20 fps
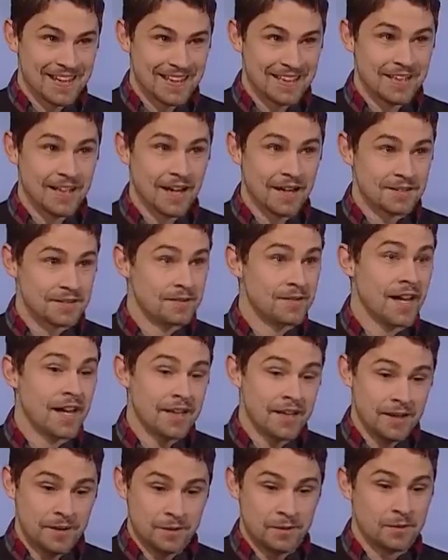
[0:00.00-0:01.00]
Yes, that
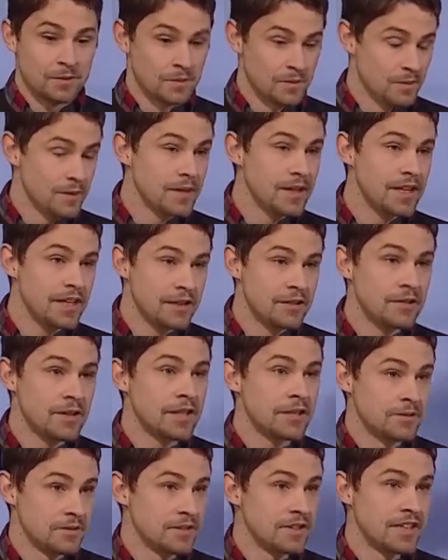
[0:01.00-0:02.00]
he he
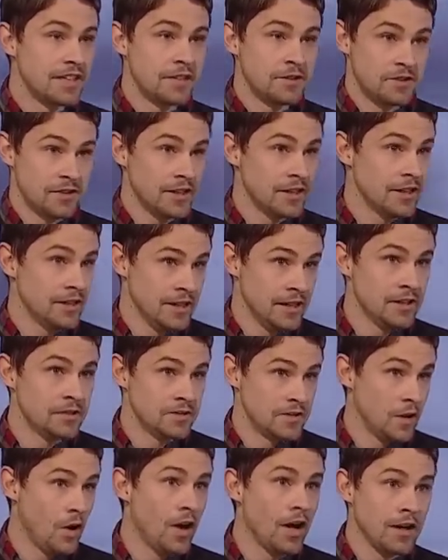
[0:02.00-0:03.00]
leaves the kitchen and
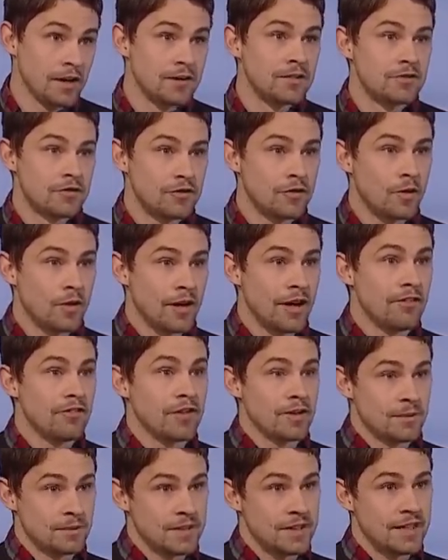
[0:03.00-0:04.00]
is gone. And forever. leaves
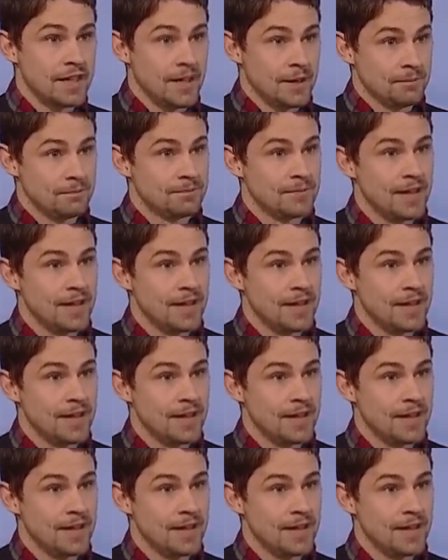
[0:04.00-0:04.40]
her life. Yeah.